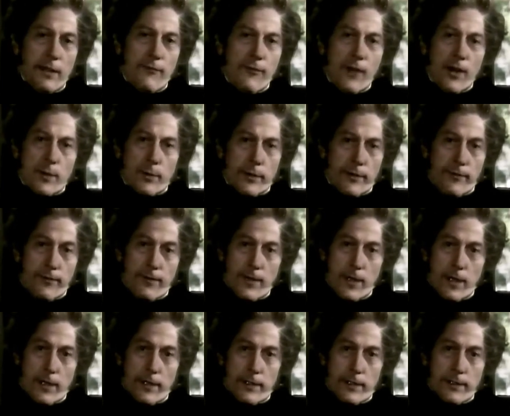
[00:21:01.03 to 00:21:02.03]
If I were a
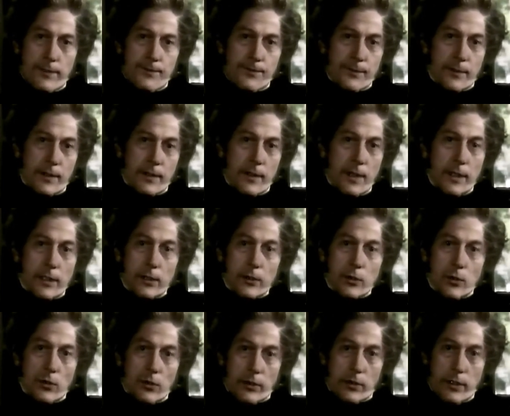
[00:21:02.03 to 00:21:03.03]
father and had a
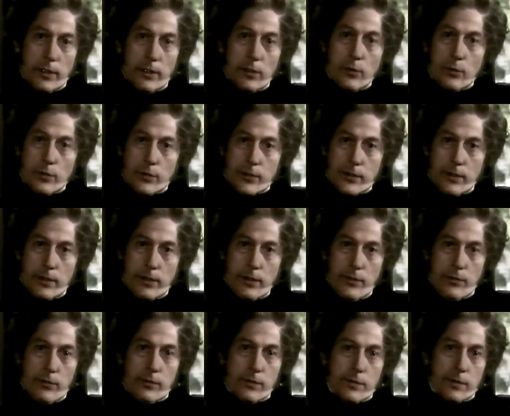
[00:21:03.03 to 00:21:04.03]
daughter who was
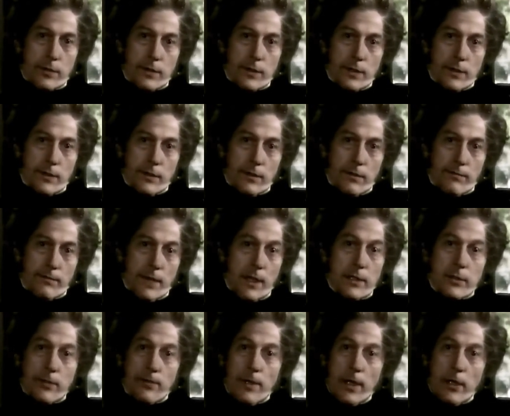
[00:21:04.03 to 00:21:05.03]
seduced,
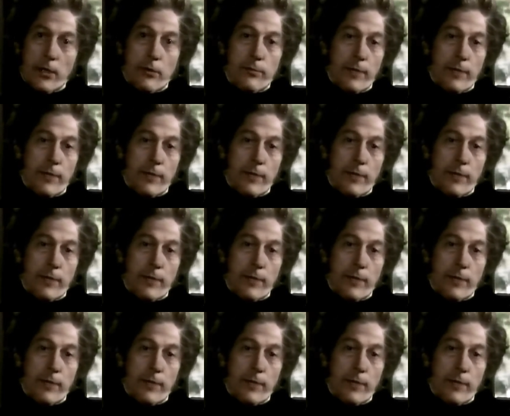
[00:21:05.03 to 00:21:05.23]
I should by